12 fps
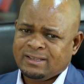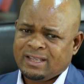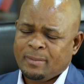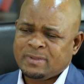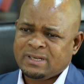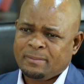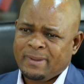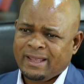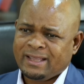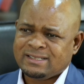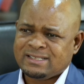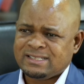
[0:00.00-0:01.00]
Capital
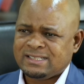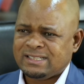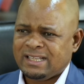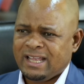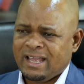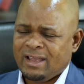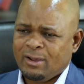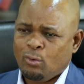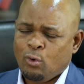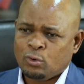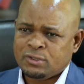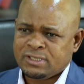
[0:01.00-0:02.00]
markets
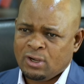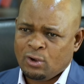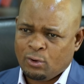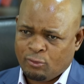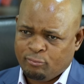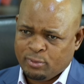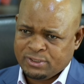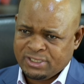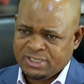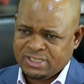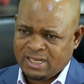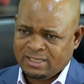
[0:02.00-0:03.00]
holds a lot of
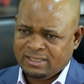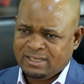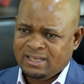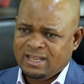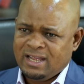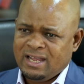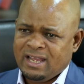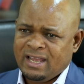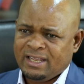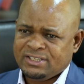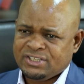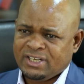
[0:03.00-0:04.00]
potential
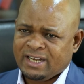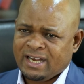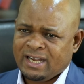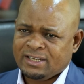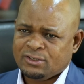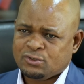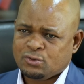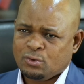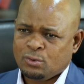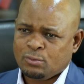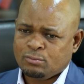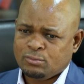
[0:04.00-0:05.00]
generally
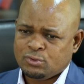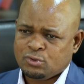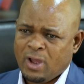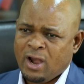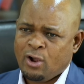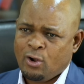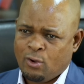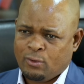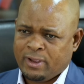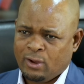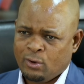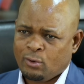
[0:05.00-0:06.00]
to
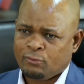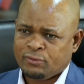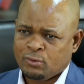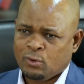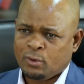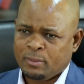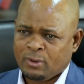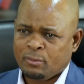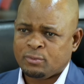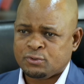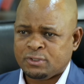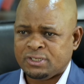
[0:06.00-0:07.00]
unlock a lot of economic
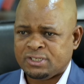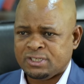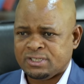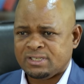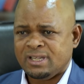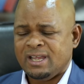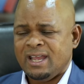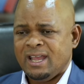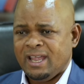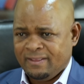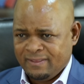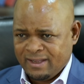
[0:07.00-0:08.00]
opportunities
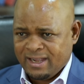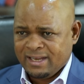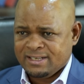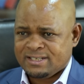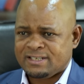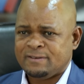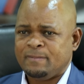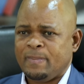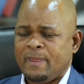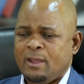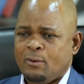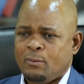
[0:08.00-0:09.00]
in the country.
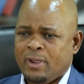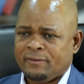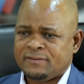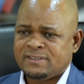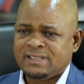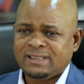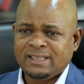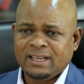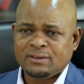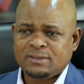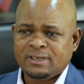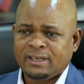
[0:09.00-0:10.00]
We have seen
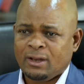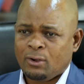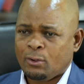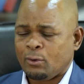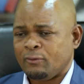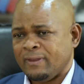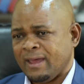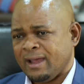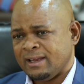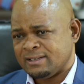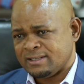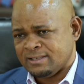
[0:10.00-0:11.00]
that in a lot of other
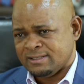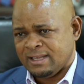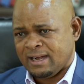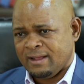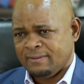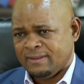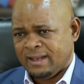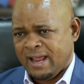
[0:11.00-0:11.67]
countries that are